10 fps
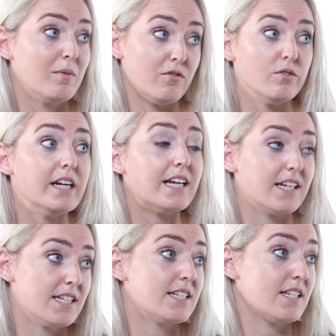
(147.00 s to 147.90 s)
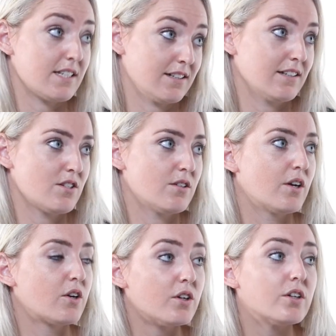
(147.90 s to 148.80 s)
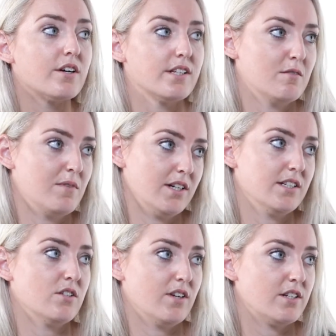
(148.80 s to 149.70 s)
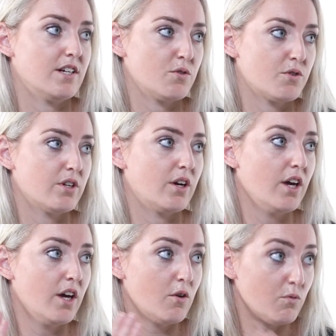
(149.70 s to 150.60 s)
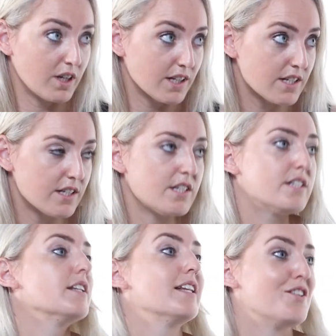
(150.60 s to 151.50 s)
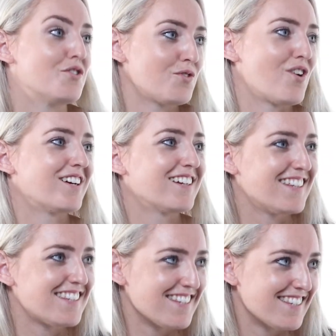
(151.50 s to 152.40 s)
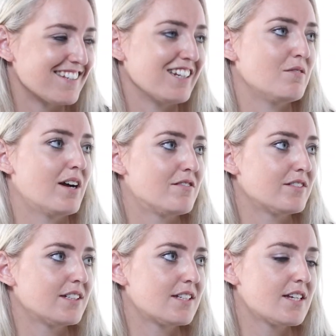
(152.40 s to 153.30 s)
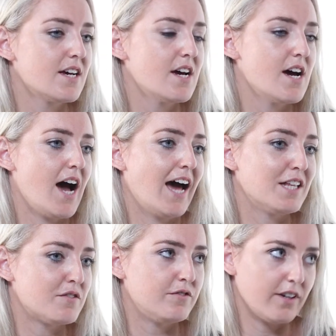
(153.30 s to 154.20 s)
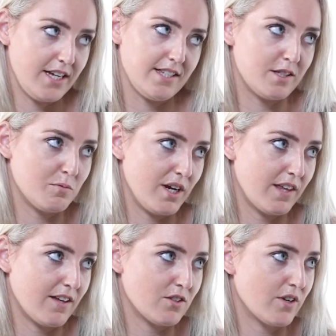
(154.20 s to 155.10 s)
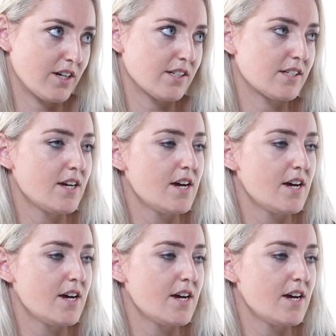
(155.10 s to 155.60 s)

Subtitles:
to be really consistent. So a good content marketing strategy is also consistently strong and consistently relevant. And it's very easy to break that trust.